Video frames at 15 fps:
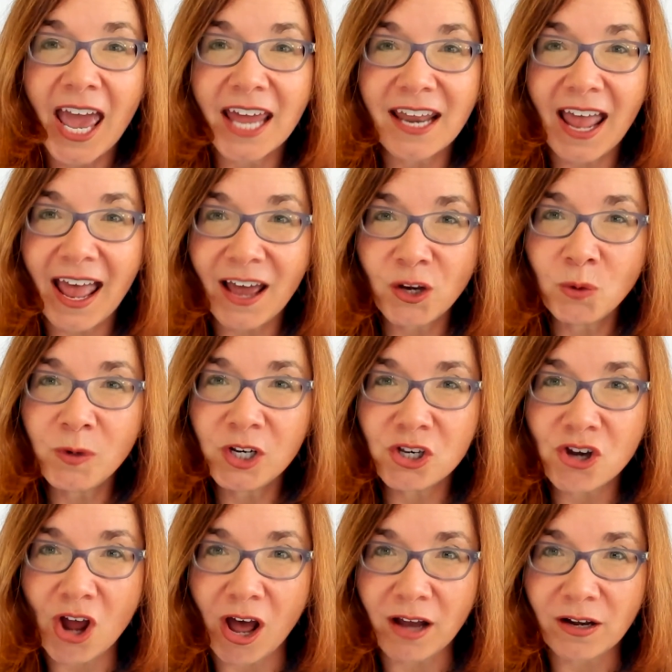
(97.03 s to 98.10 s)
And how do we
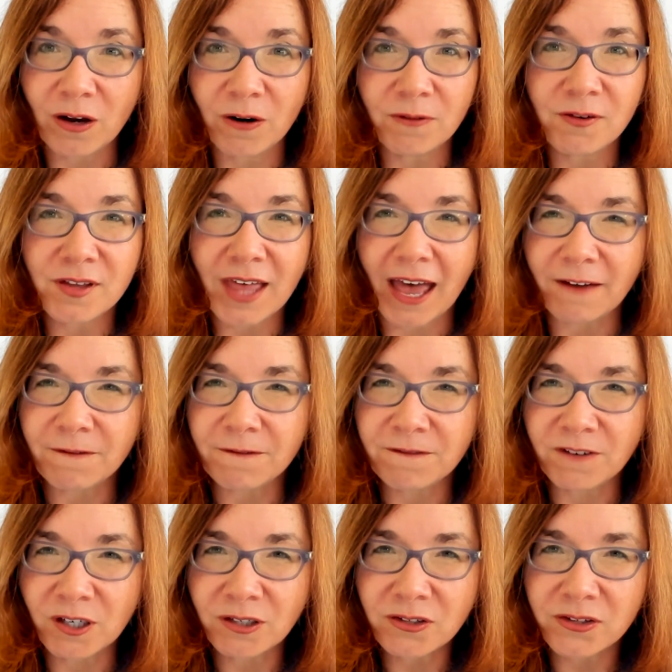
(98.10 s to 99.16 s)
knock over that
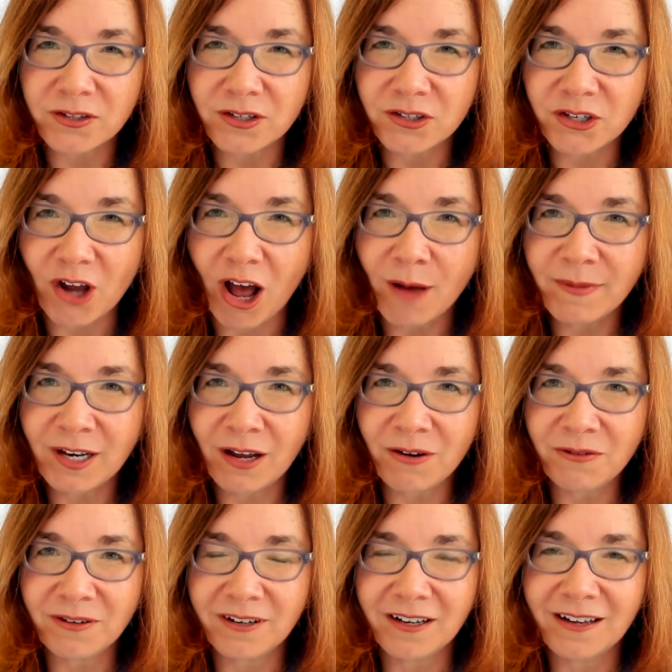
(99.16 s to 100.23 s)
first
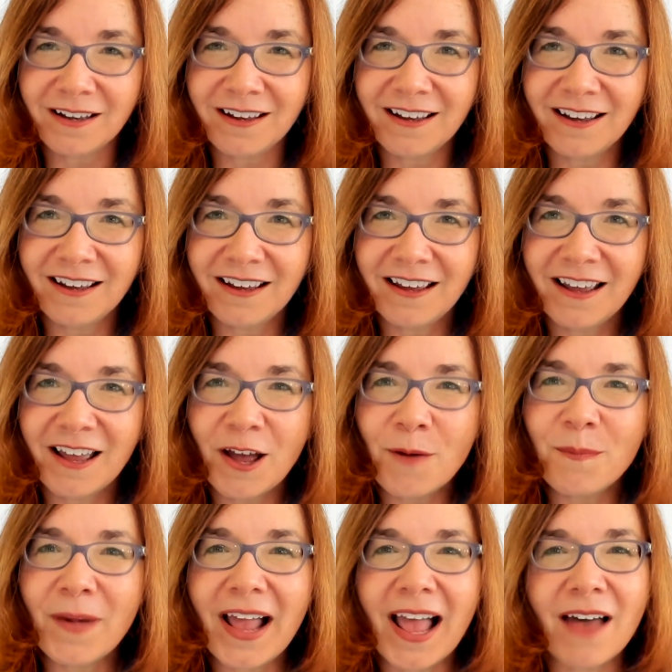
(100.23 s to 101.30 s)
domino?
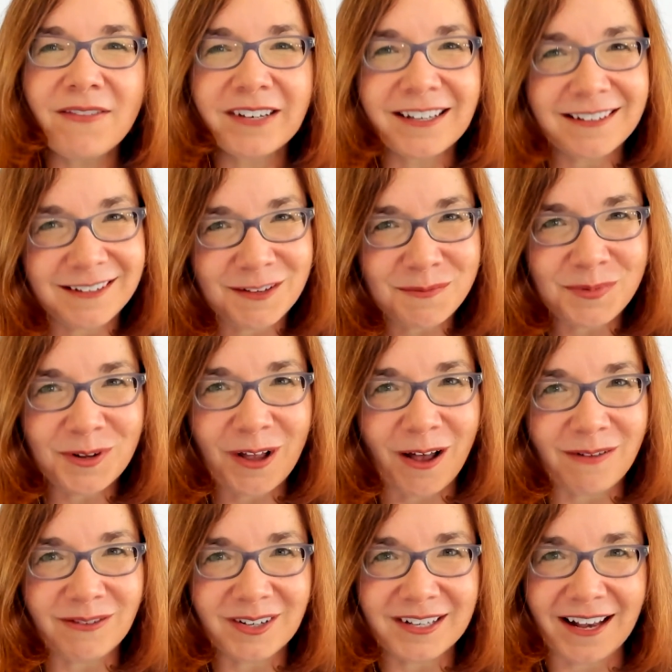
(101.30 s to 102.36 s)
By having a simple
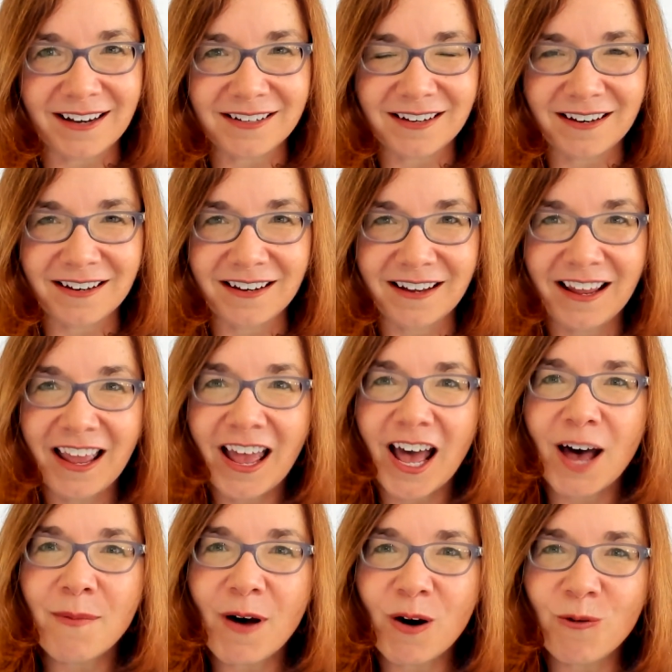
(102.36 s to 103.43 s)
conversation
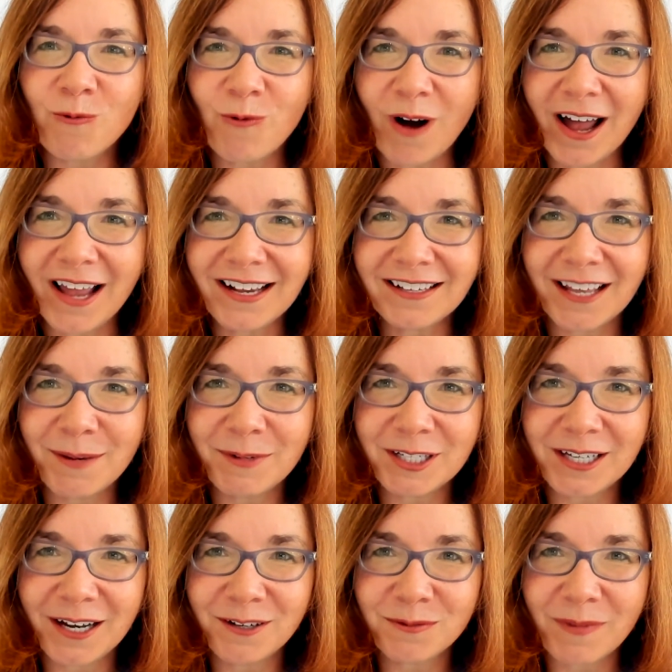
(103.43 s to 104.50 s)
about why
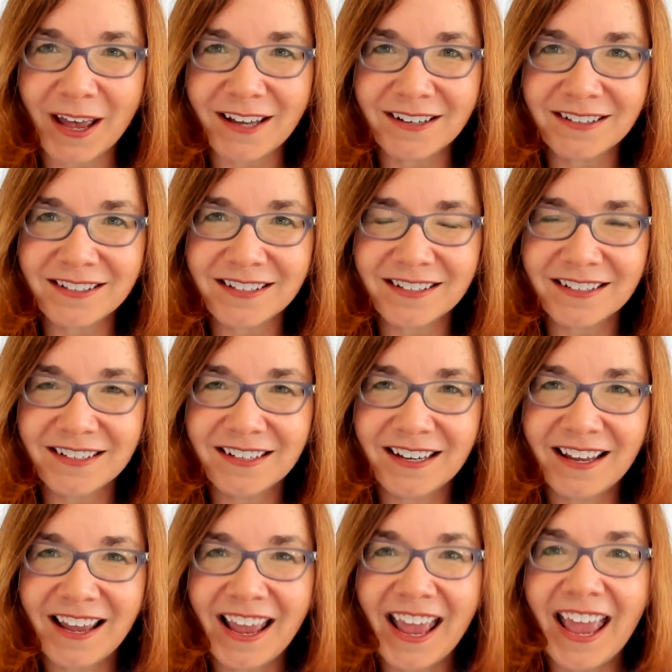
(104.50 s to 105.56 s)
climate change matters
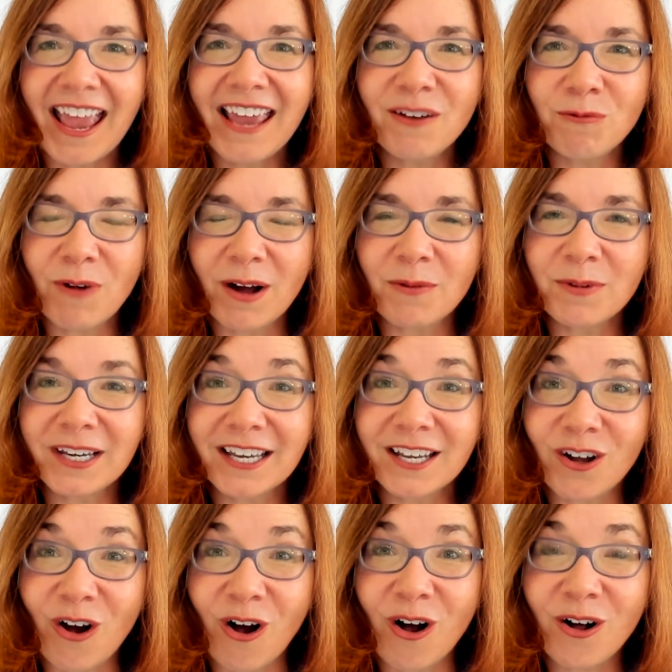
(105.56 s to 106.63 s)
and what we
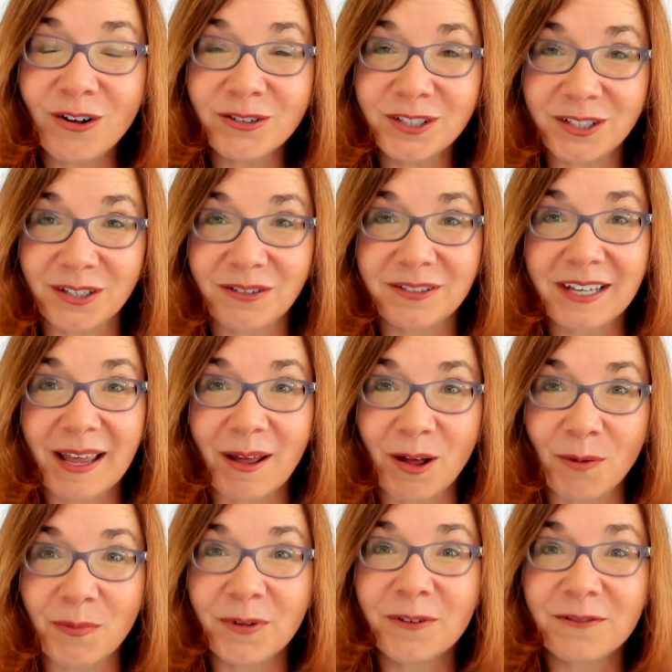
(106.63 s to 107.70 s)
can all do to
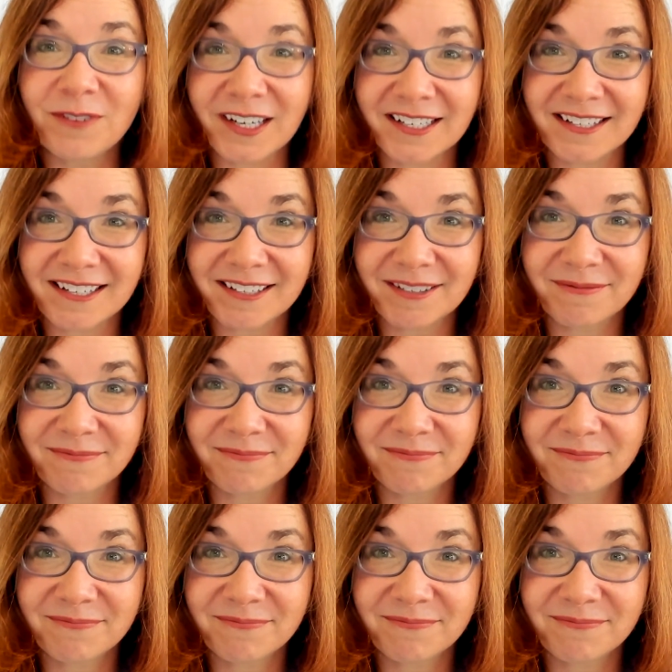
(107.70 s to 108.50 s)
help fix it.